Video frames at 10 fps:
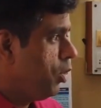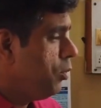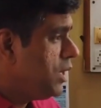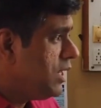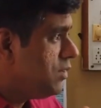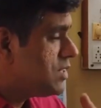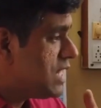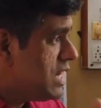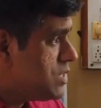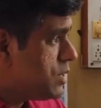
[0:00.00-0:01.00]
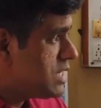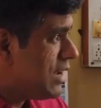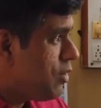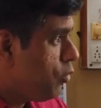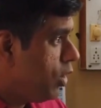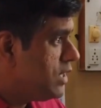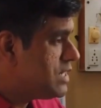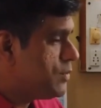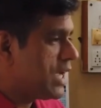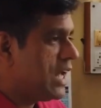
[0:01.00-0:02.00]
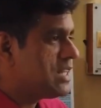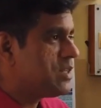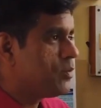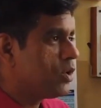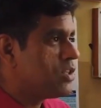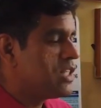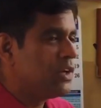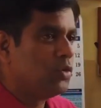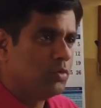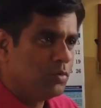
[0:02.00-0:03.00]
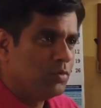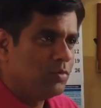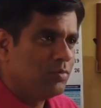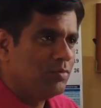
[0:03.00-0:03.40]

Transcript: Probably cells must have evolved this mechanism because they know.